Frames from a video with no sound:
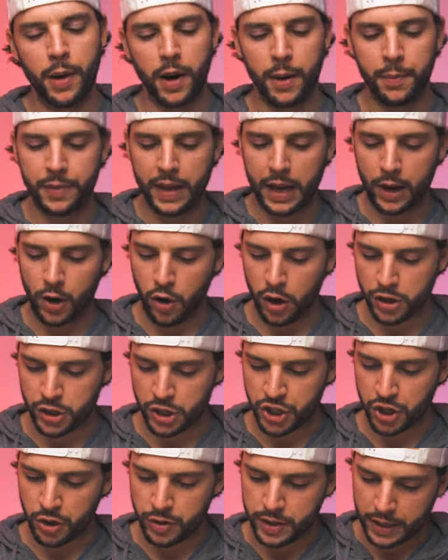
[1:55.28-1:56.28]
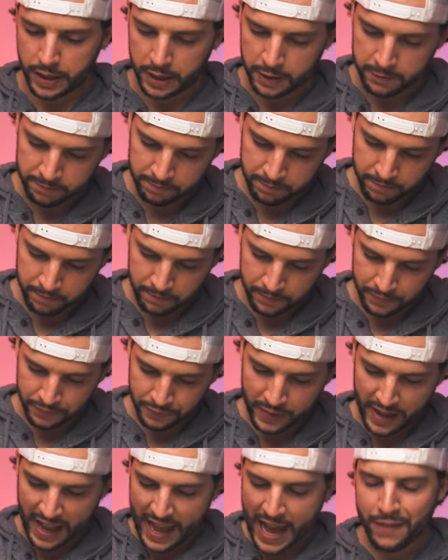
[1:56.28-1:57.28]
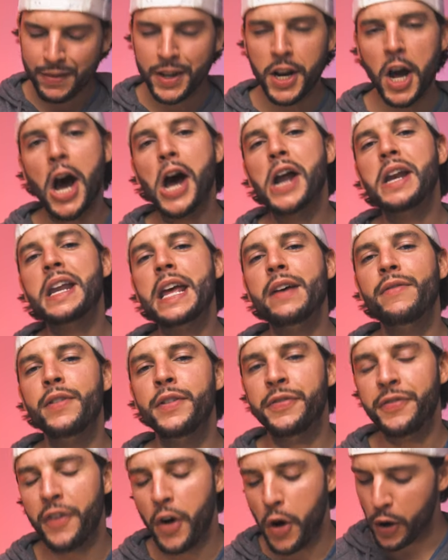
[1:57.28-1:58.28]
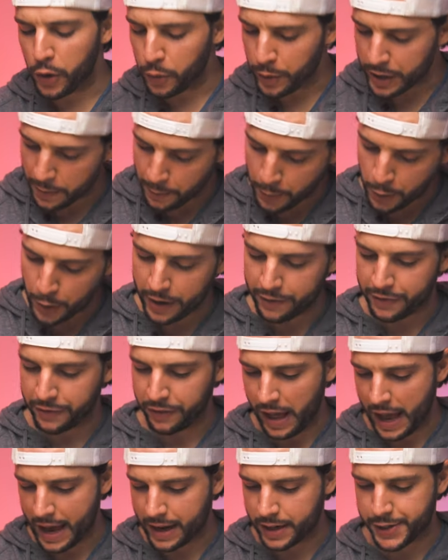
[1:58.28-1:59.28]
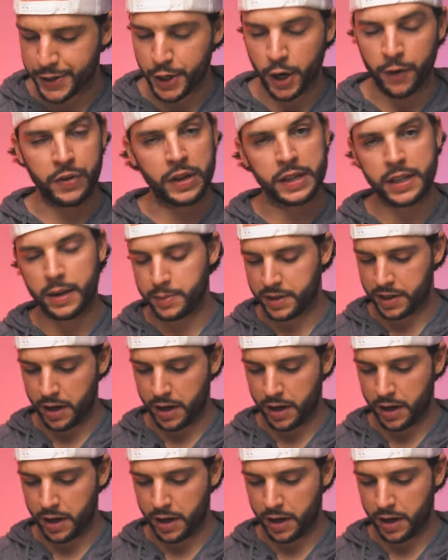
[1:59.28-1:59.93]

bump that causes you to have an uneven phone when you put it flat on a surface. I'm